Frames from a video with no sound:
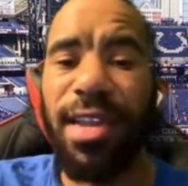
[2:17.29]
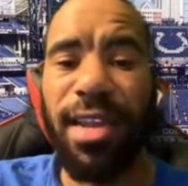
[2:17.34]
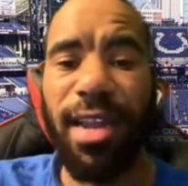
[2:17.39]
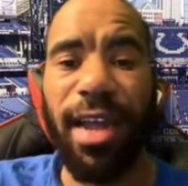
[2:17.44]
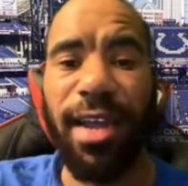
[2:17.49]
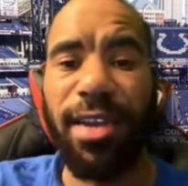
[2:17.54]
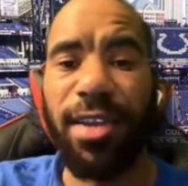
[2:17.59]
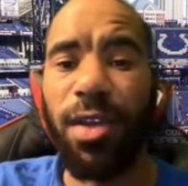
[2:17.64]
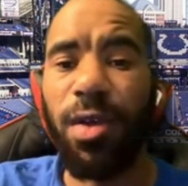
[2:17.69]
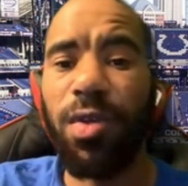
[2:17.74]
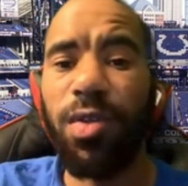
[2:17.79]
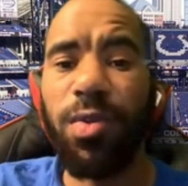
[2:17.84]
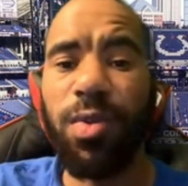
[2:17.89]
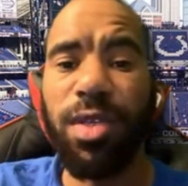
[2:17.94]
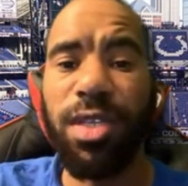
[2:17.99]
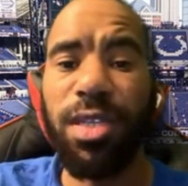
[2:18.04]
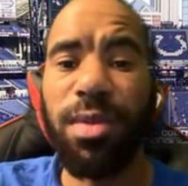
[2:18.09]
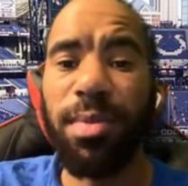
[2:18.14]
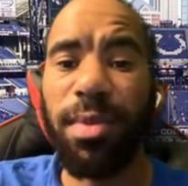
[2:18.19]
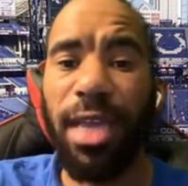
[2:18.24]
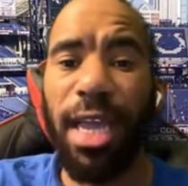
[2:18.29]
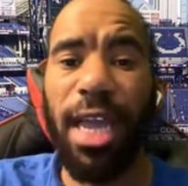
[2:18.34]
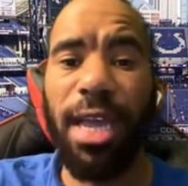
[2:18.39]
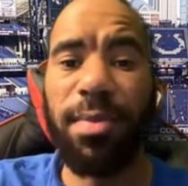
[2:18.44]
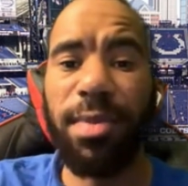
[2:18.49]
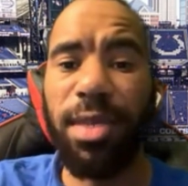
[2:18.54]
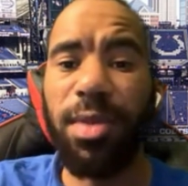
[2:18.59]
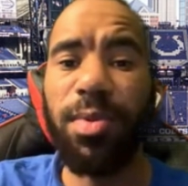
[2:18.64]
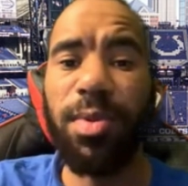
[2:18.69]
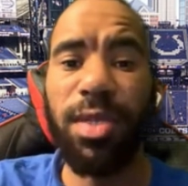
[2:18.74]
Like those were some
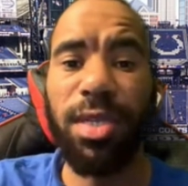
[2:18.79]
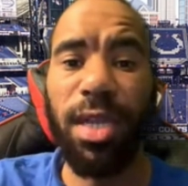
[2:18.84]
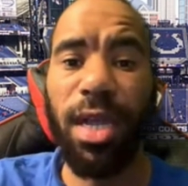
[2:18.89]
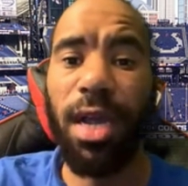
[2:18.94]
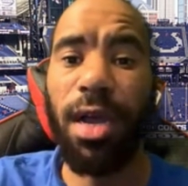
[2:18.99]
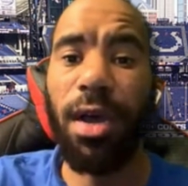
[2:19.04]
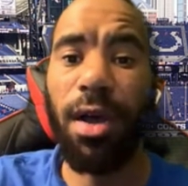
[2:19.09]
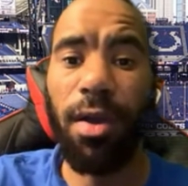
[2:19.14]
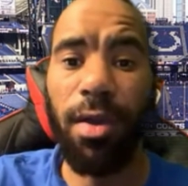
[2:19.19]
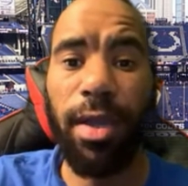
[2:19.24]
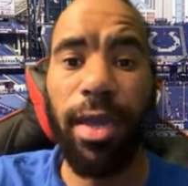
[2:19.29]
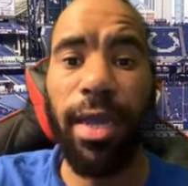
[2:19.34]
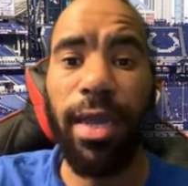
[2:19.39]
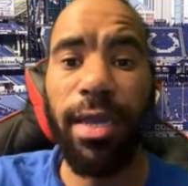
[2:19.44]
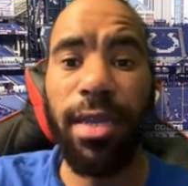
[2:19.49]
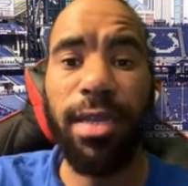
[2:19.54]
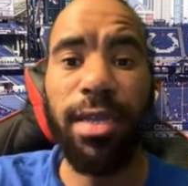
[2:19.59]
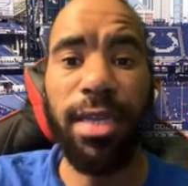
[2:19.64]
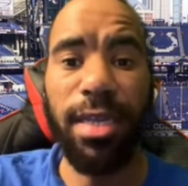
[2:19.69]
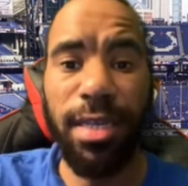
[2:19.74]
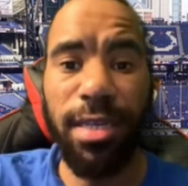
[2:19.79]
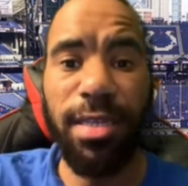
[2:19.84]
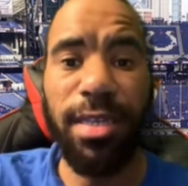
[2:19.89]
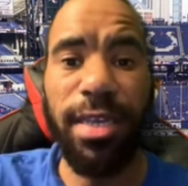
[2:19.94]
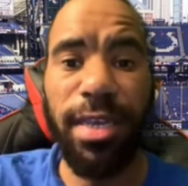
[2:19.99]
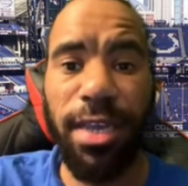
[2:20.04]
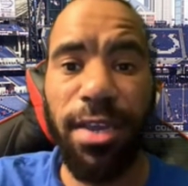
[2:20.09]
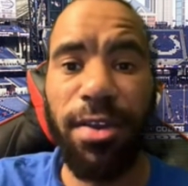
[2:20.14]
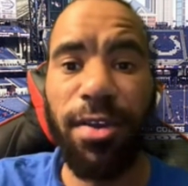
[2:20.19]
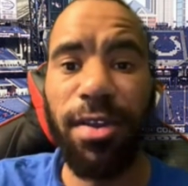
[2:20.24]
games he was like, okay, he's
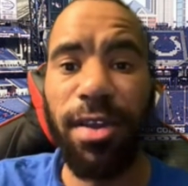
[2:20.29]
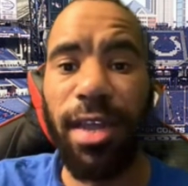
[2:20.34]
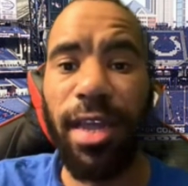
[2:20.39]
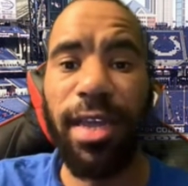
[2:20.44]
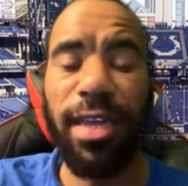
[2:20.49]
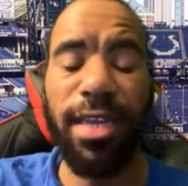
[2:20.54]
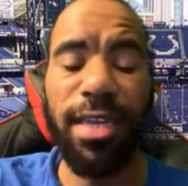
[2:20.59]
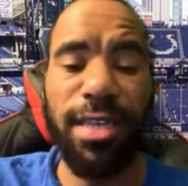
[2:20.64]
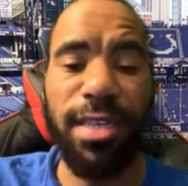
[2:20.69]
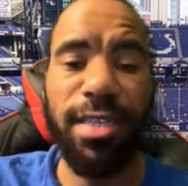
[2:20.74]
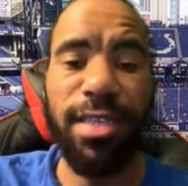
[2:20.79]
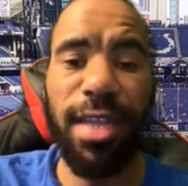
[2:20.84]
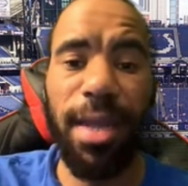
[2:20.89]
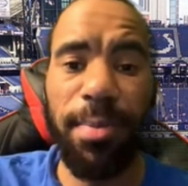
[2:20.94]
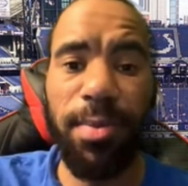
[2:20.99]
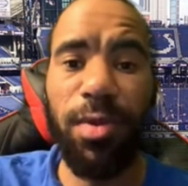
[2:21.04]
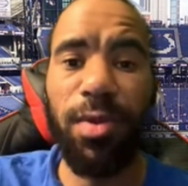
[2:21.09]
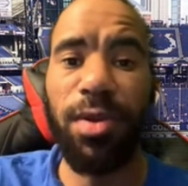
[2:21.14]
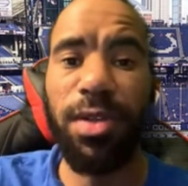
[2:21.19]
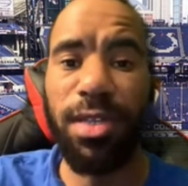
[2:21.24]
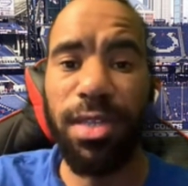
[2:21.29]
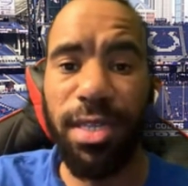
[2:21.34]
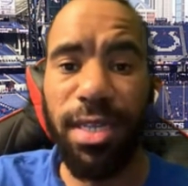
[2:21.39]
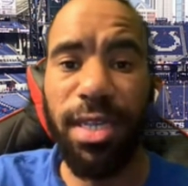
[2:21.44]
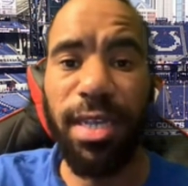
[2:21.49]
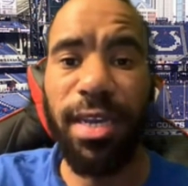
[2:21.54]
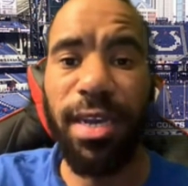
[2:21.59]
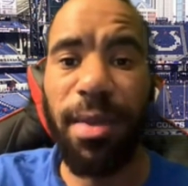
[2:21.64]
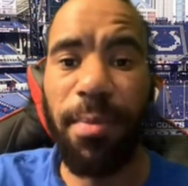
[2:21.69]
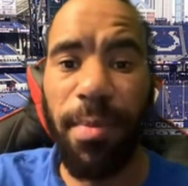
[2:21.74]
here. Like he stepped on the
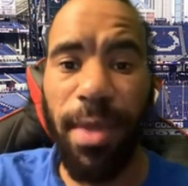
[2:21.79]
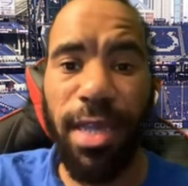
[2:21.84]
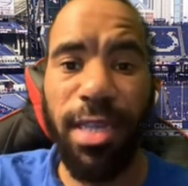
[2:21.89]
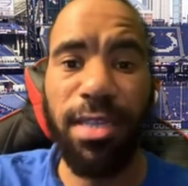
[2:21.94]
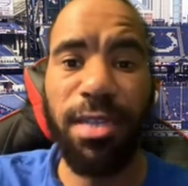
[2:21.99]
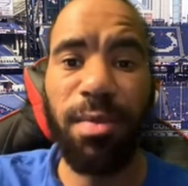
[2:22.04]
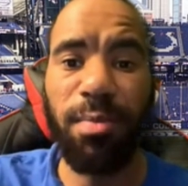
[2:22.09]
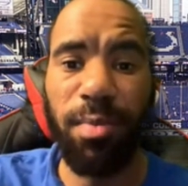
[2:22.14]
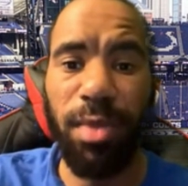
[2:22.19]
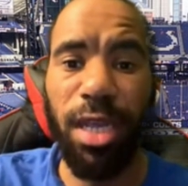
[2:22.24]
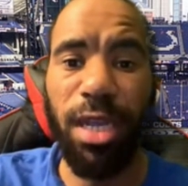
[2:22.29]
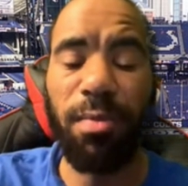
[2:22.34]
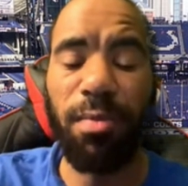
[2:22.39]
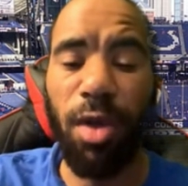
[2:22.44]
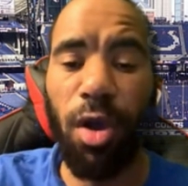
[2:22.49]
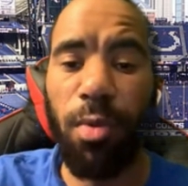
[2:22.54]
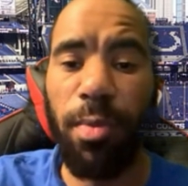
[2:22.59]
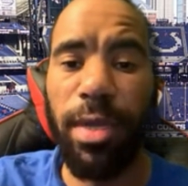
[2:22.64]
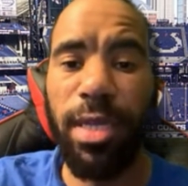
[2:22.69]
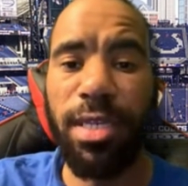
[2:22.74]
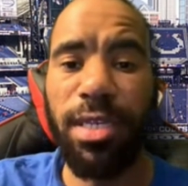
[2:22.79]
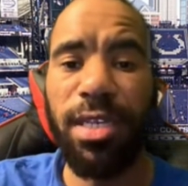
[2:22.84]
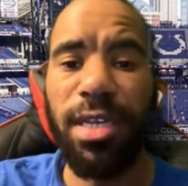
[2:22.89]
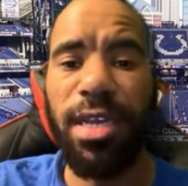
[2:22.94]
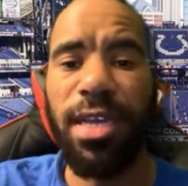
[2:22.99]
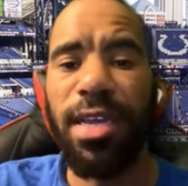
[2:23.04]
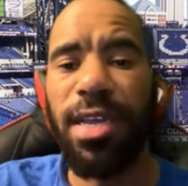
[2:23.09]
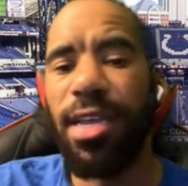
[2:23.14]
scene and made some big moments.